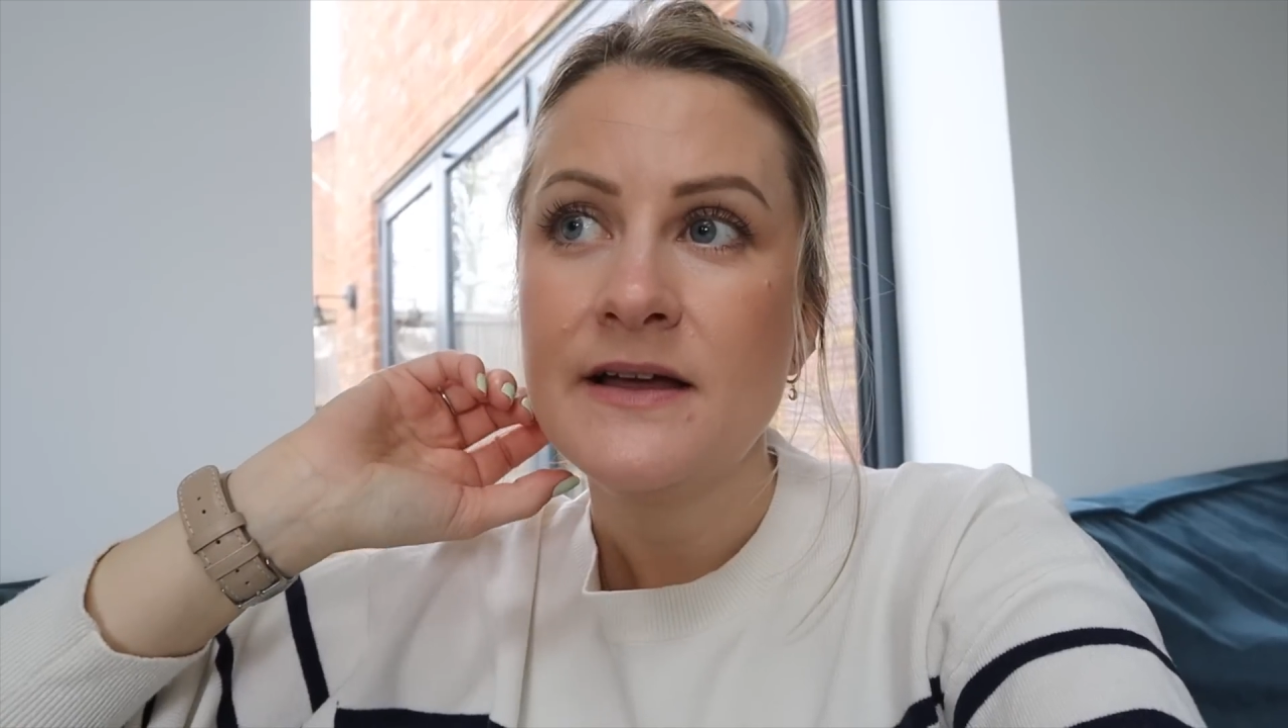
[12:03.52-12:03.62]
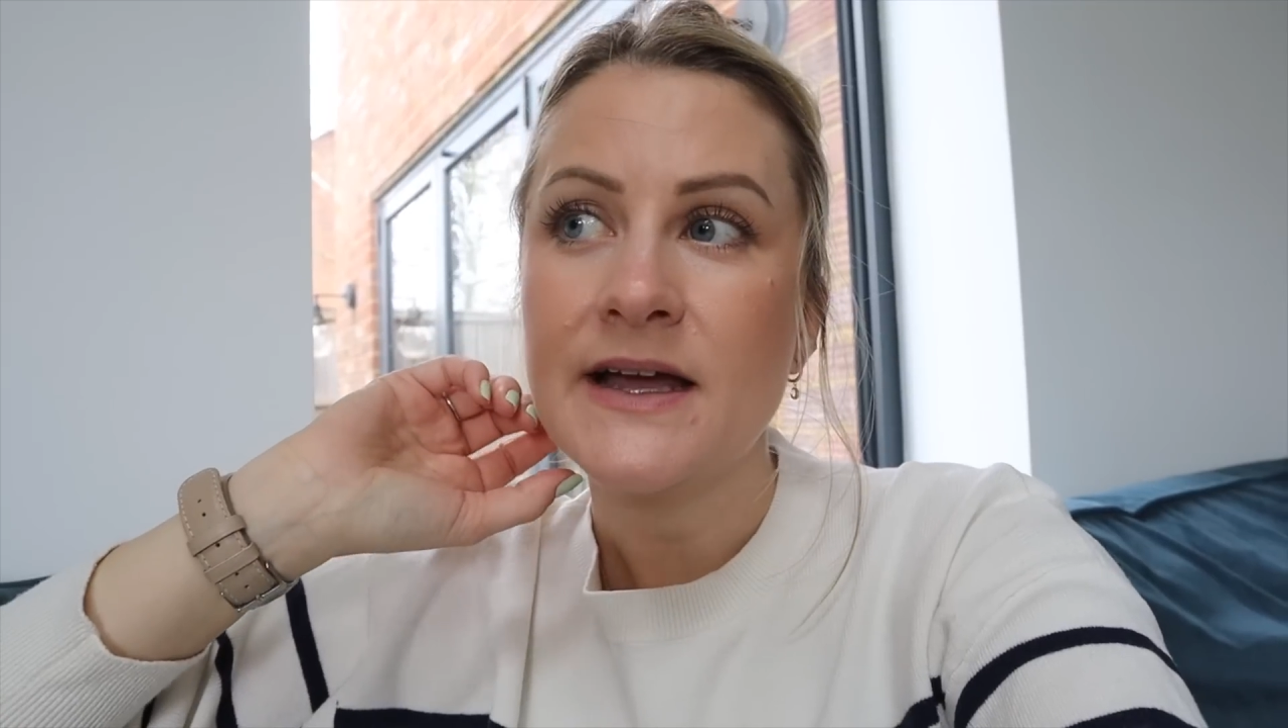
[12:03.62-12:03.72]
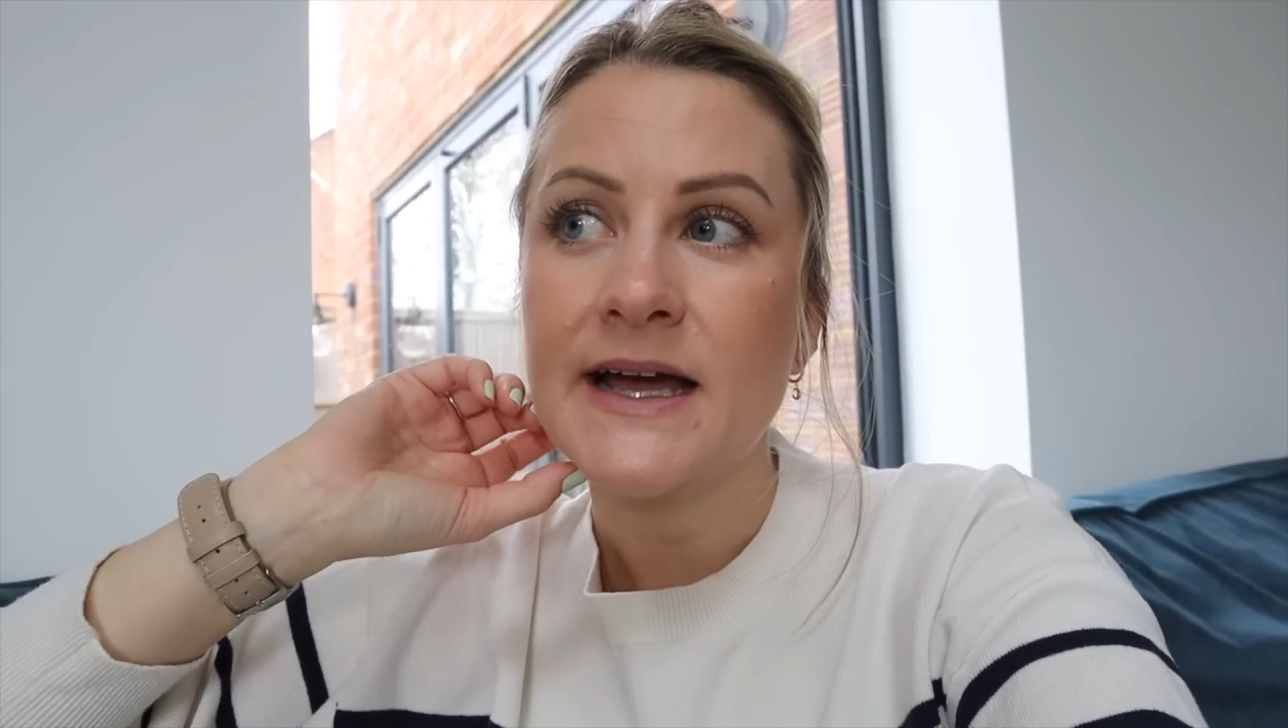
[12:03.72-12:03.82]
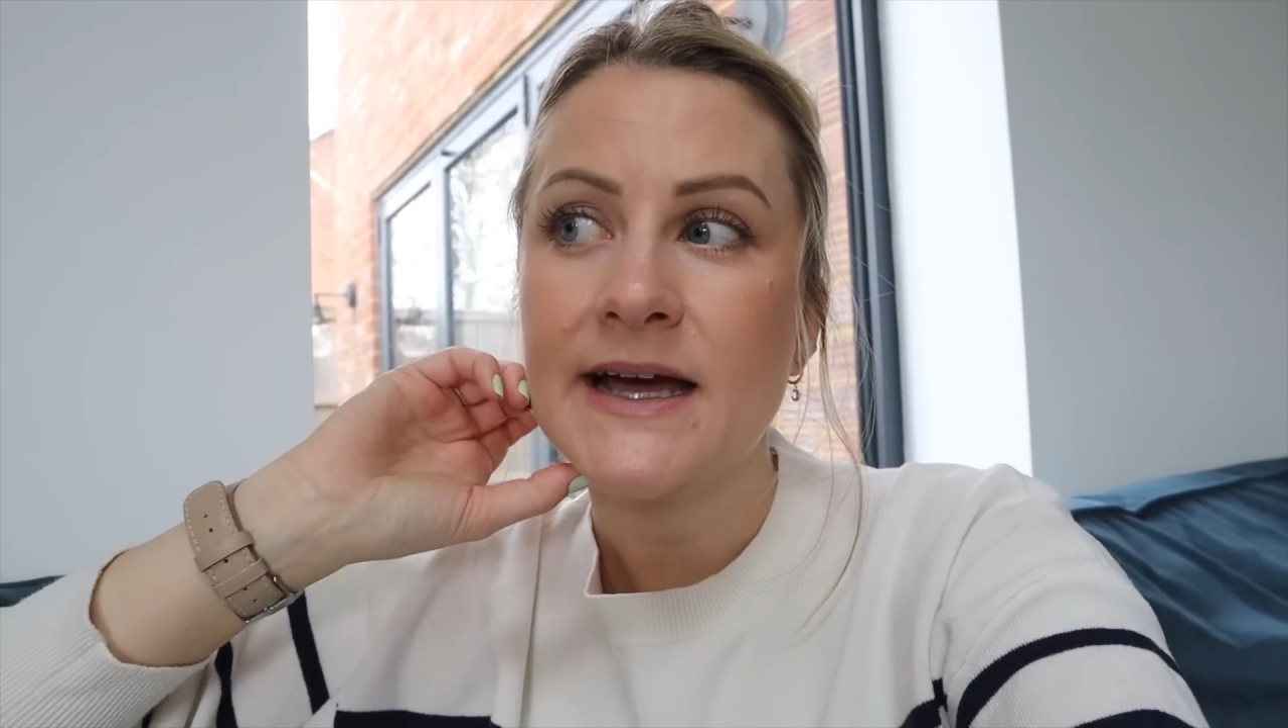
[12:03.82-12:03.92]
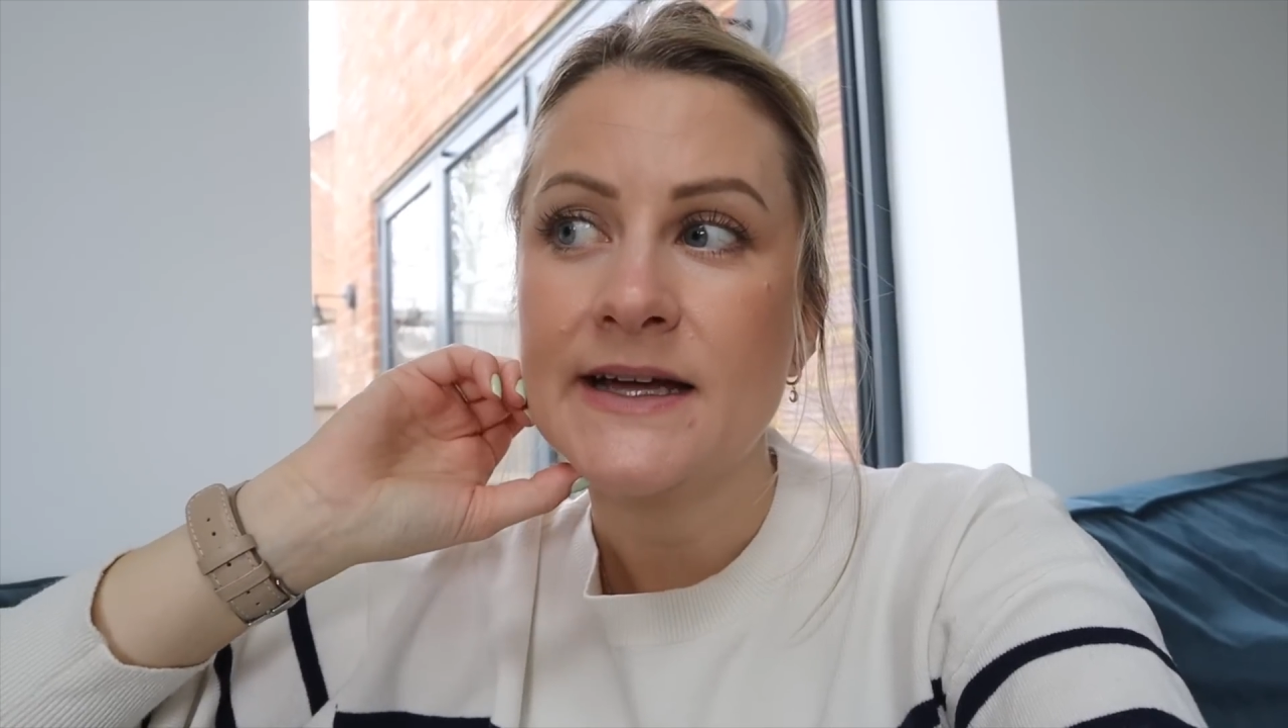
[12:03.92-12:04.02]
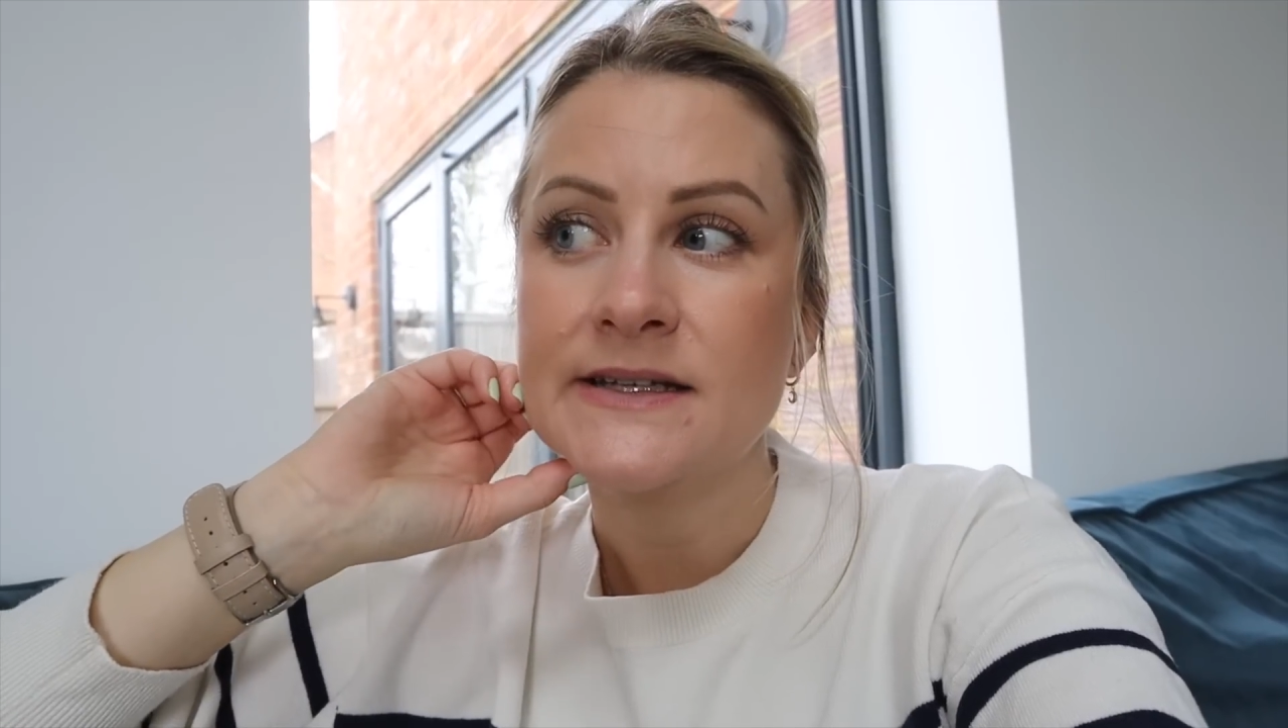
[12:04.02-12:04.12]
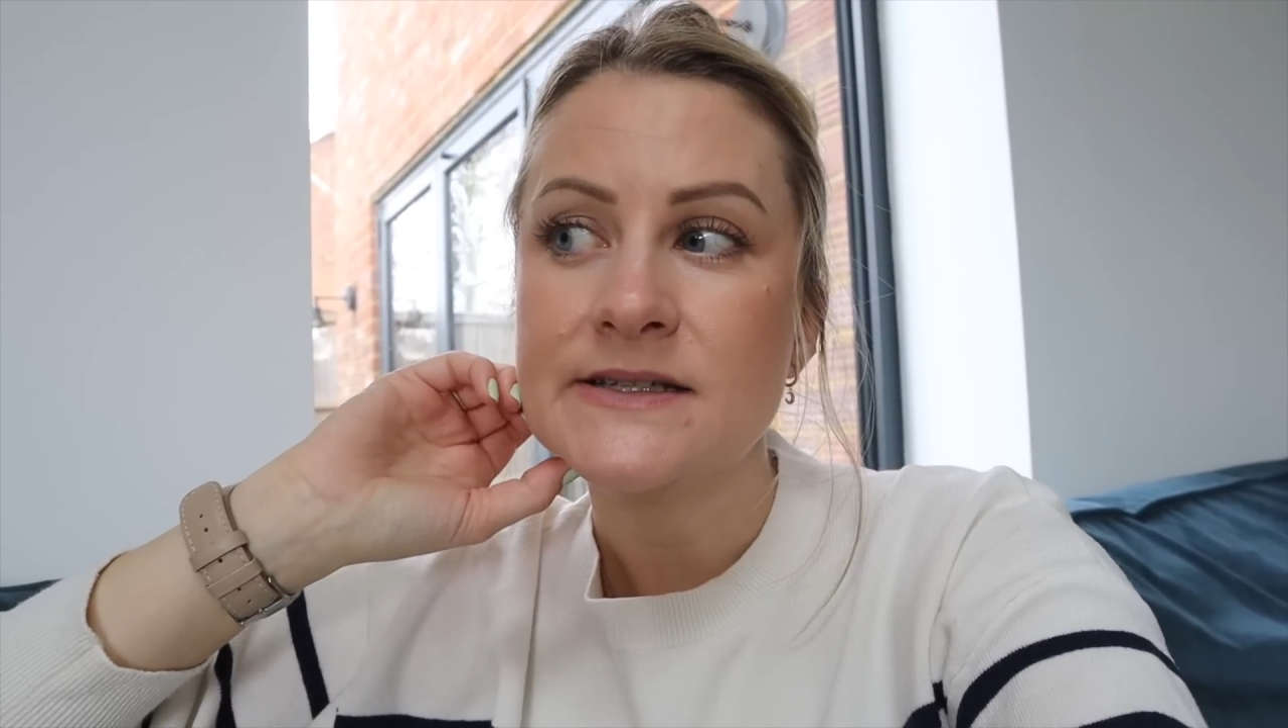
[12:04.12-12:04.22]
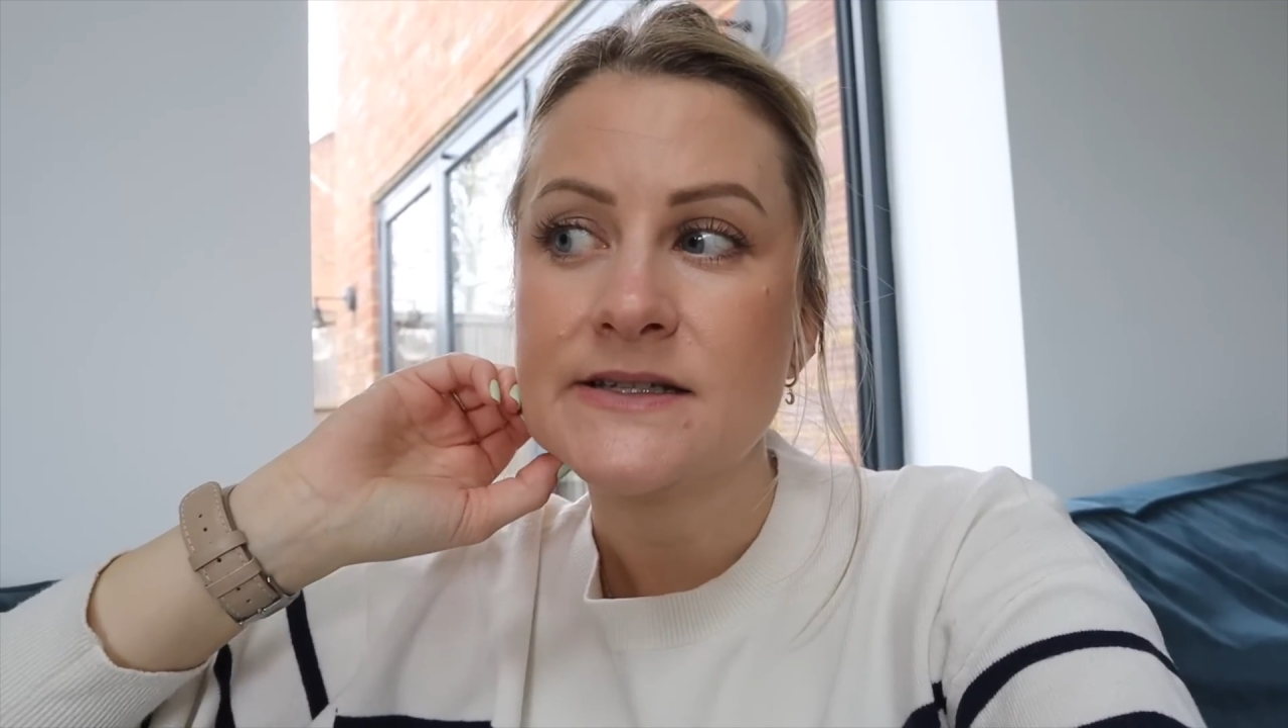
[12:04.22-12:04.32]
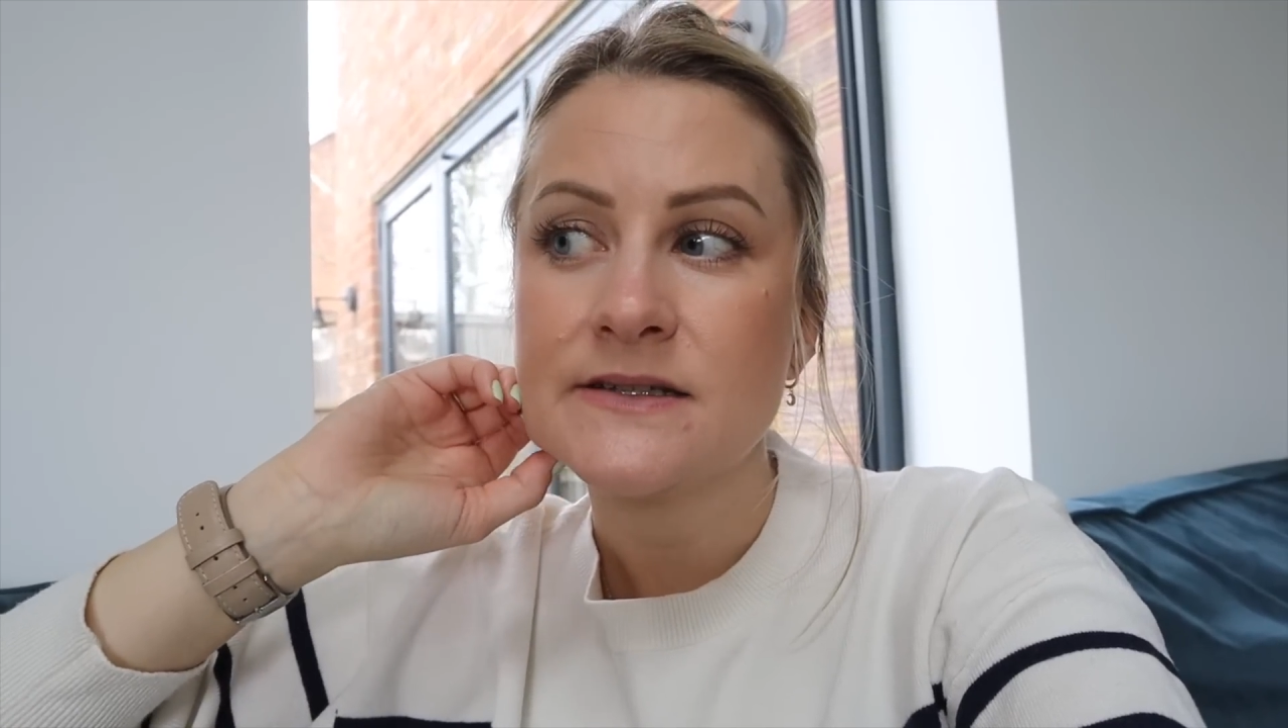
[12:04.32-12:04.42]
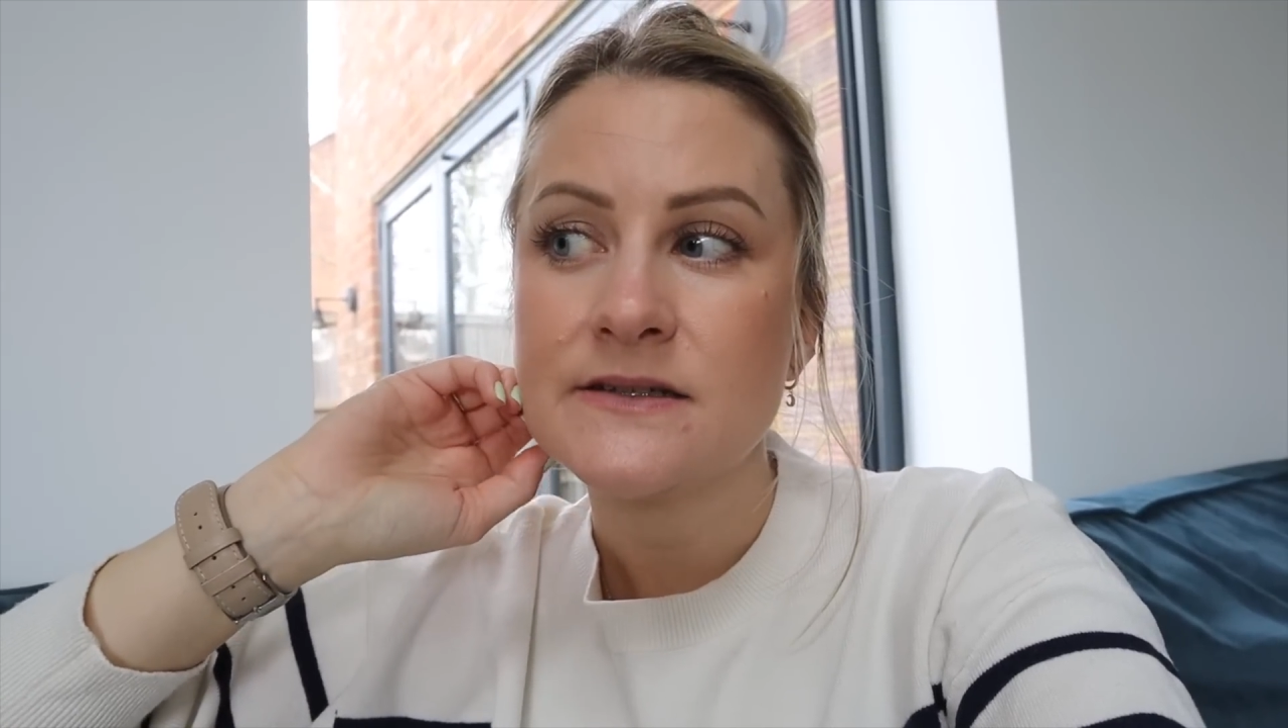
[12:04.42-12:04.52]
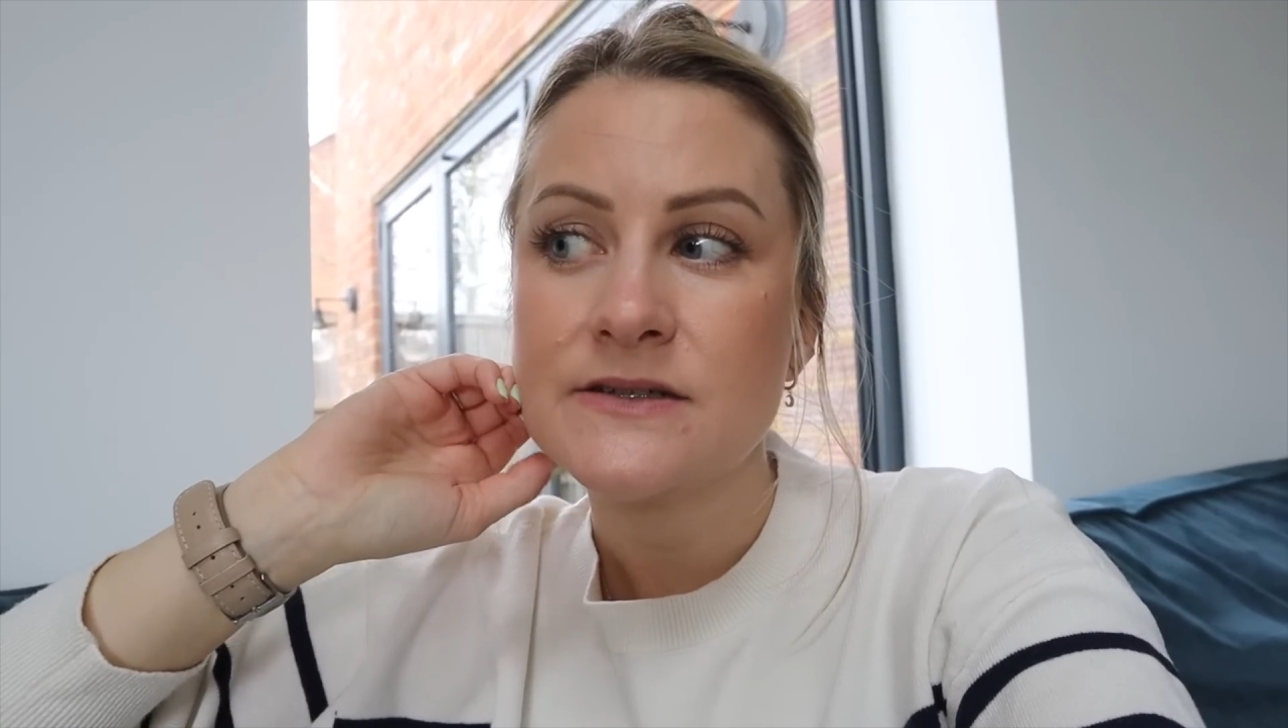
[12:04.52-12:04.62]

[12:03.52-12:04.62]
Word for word: And